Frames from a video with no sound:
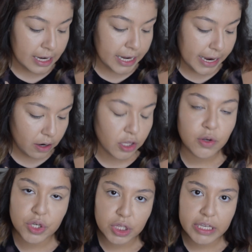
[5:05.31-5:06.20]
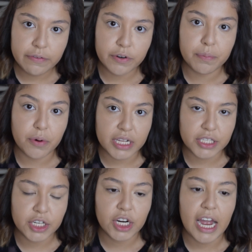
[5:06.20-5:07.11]
now usually for
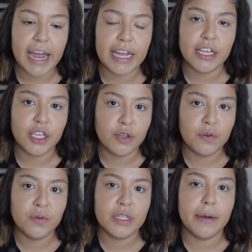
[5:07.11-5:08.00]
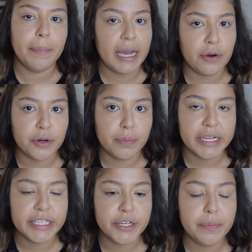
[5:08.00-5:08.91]
bronzer, I use a powder
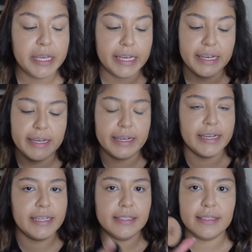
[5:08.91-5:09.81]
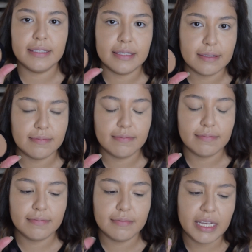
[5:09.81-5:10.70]
bronzer because
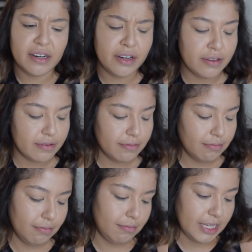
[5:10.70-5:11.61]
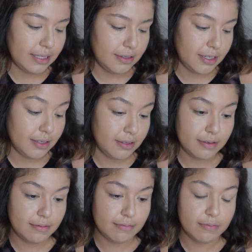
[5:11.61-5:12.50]
I don't know, that's
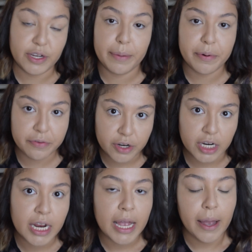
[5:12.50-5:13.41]
just what I prefer.